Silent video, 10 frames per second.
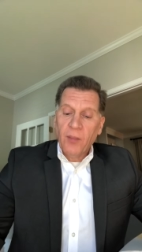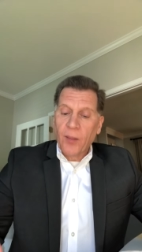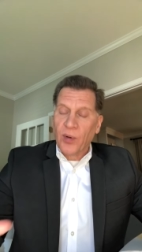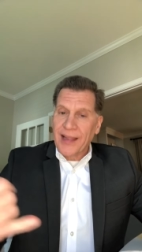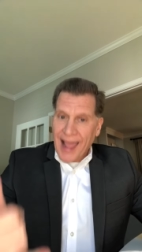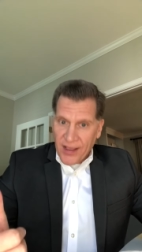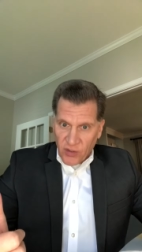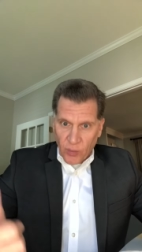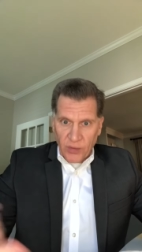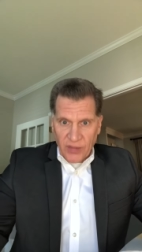remember
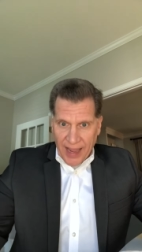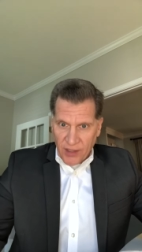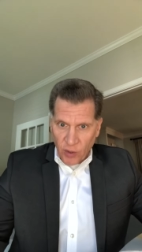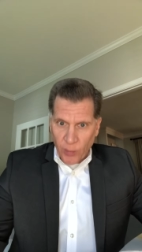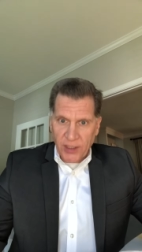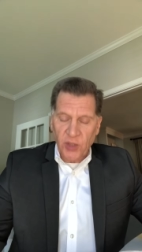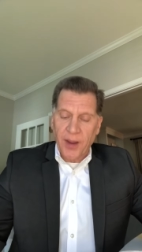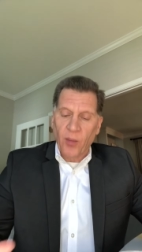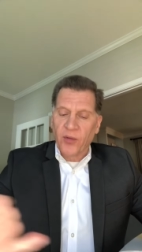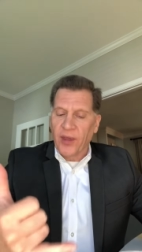lazarus and the rich
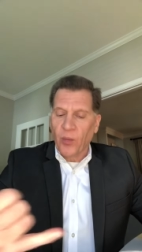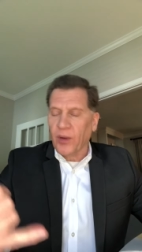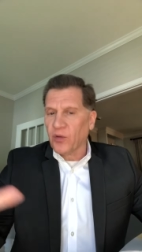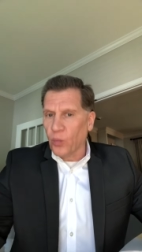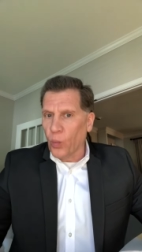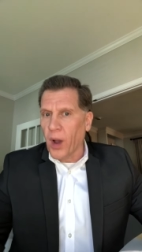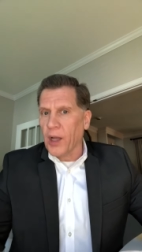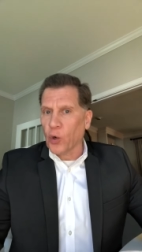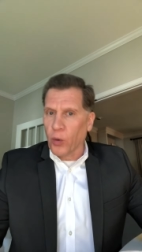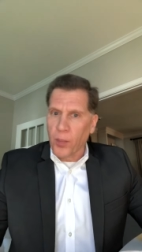man whether he went to
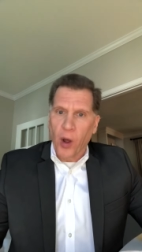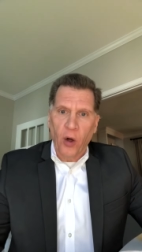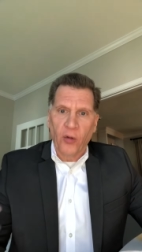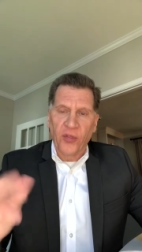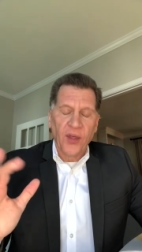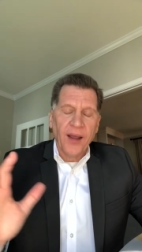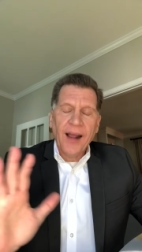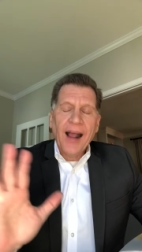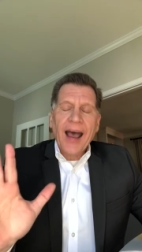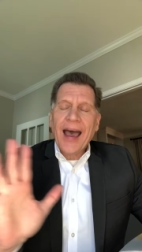one or both
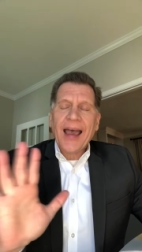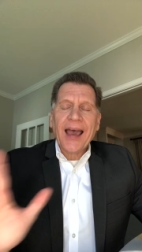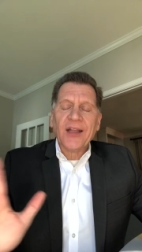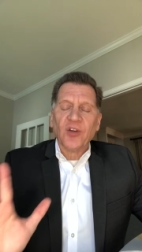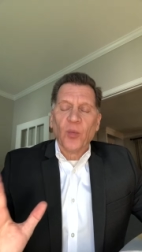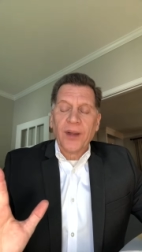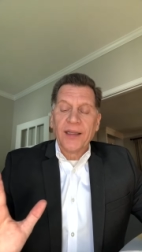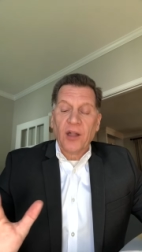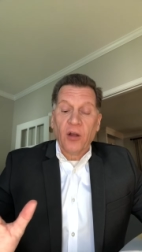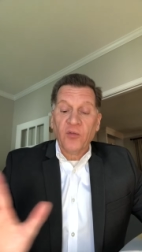I, I don't
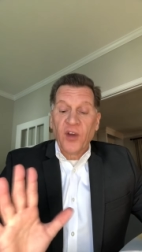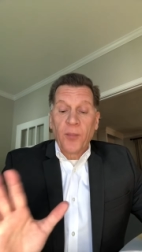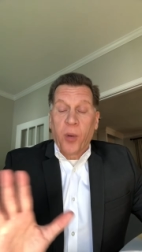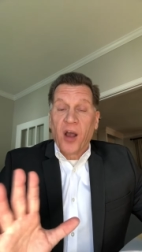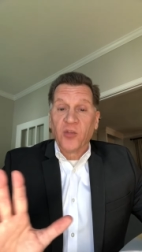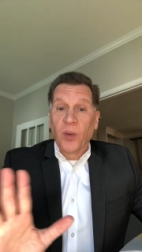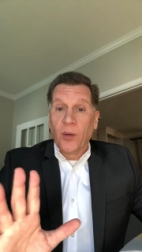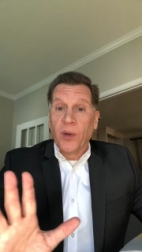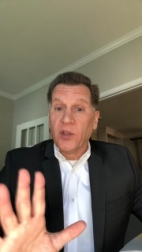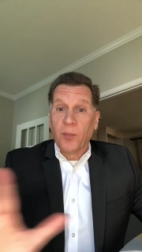really know. It's very possible he
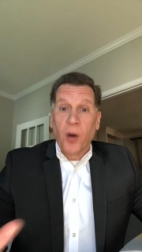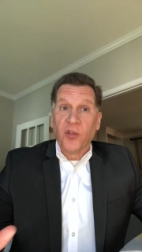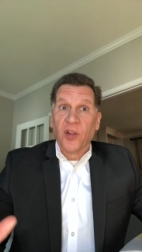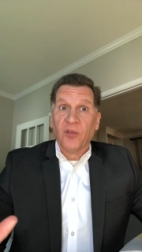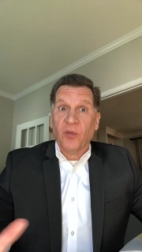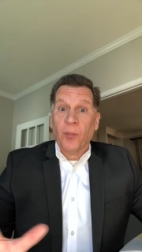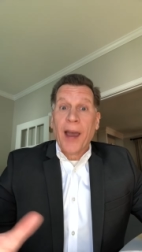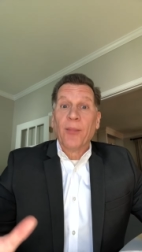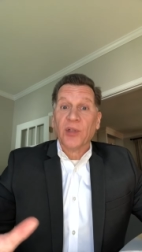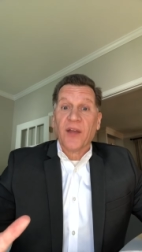went to both. The, the,
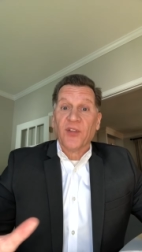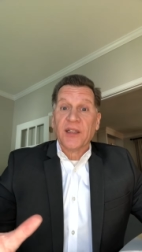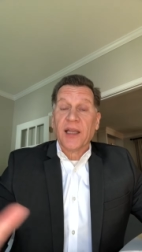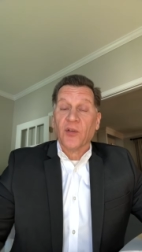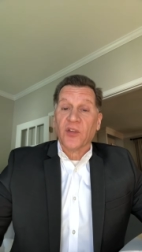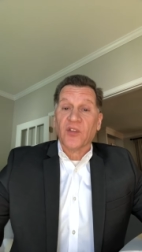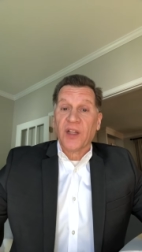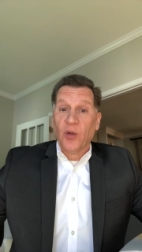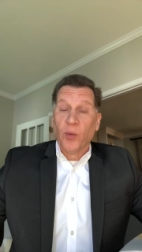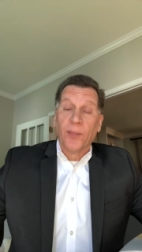Bible definitely tells us
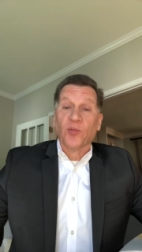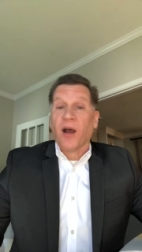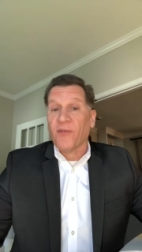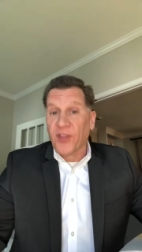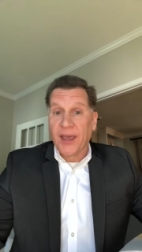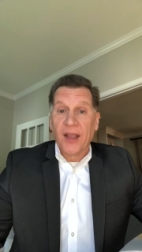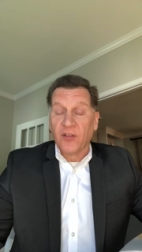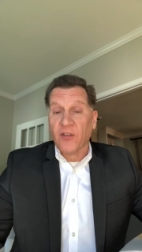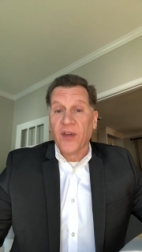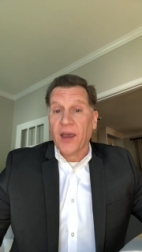that he ripped off the
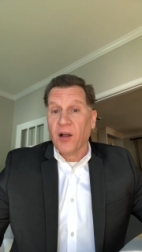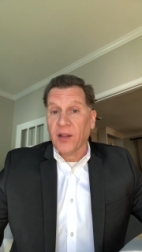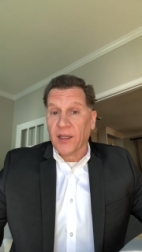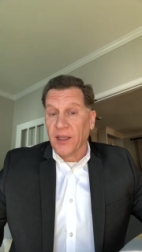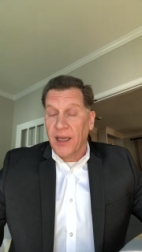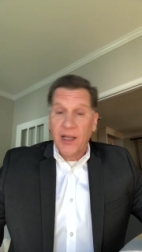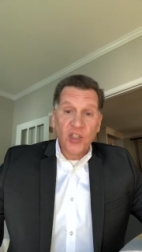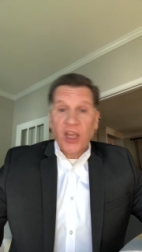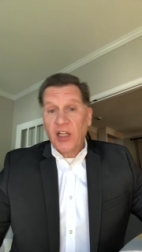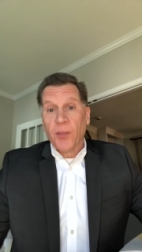gates of hell and
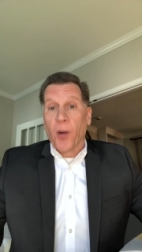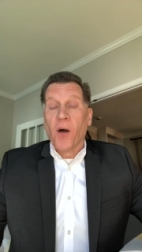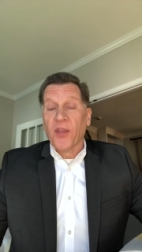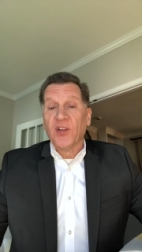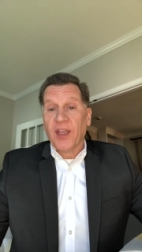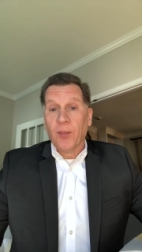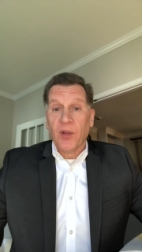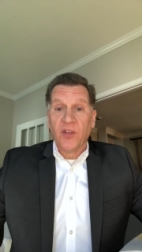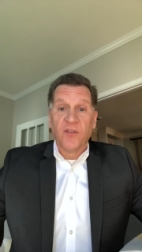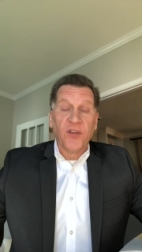chained up all the
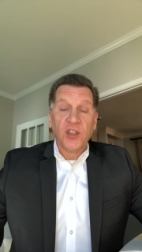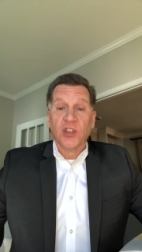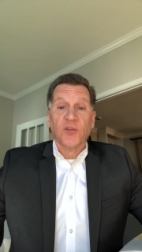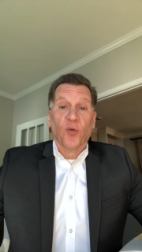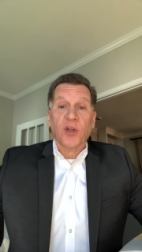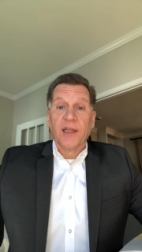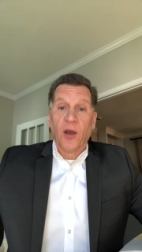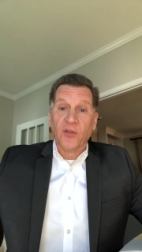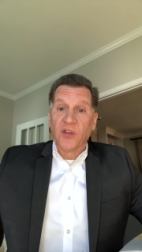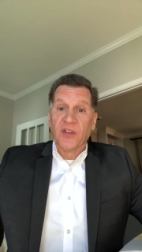demons. Ephesians 4
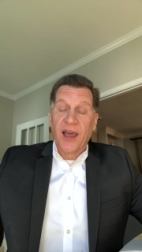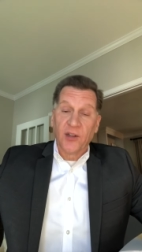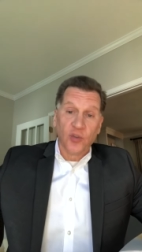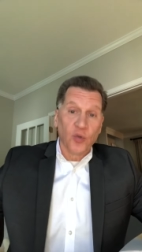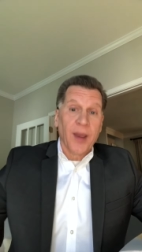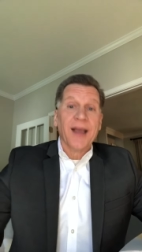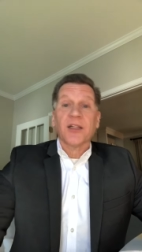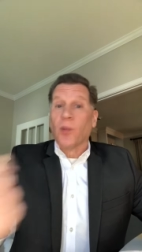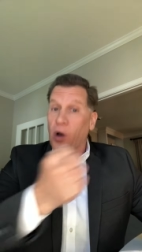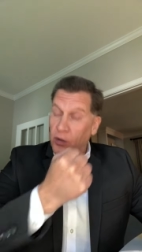tells us that and dragged
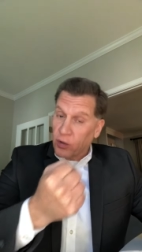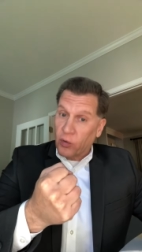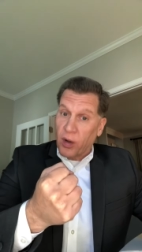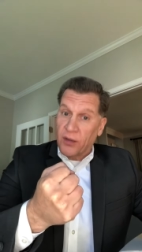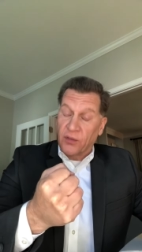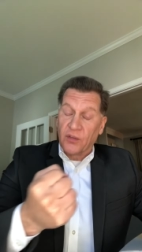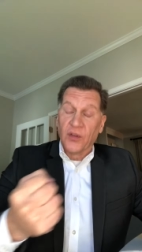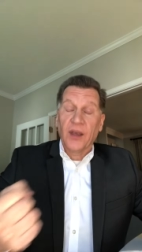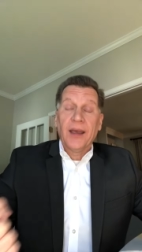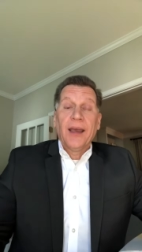them all across
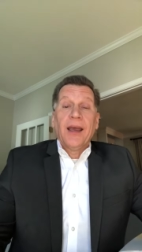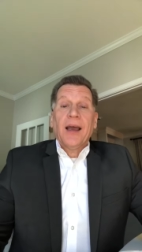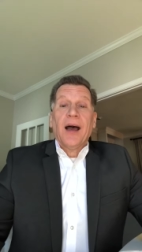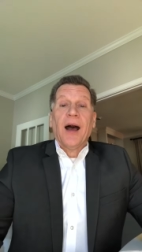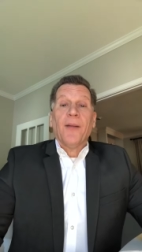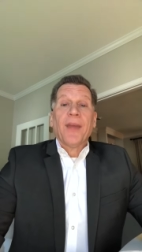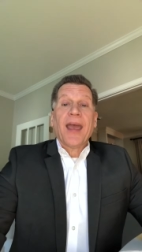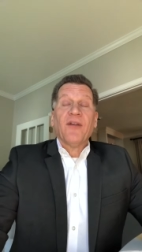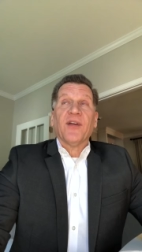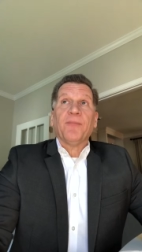um,
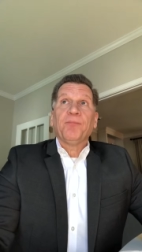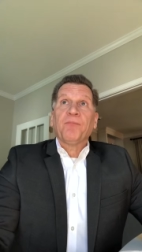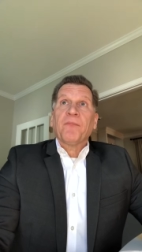heaven.